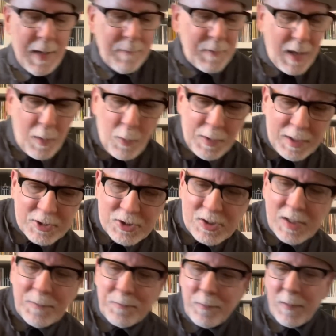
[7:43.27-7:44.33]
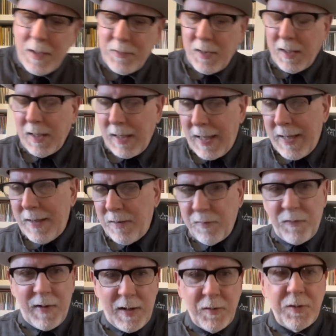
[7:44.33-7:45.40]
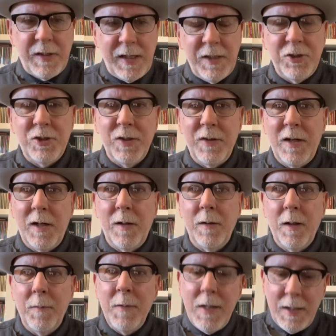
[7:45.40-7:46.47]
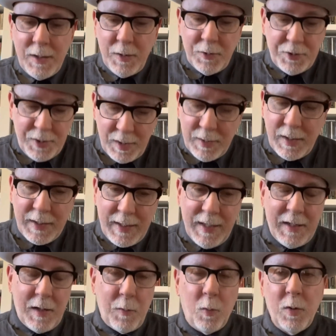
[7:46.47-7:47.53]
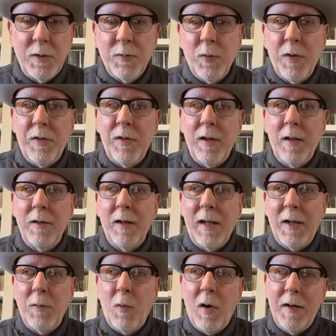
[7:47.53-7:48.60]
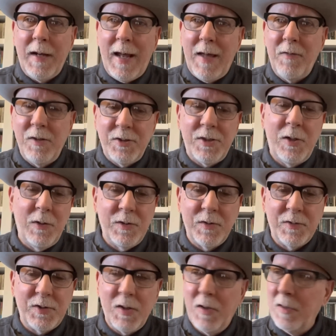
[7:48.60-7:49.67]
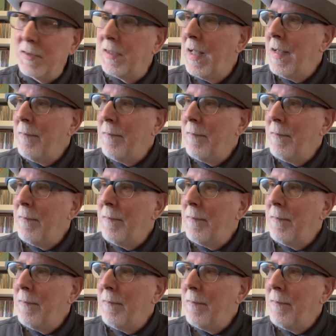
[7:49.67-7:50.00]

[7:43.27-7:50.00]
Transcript: I wanted just to lay the foundation there. Dylan, again, had worked with Lanois and had this series of songs.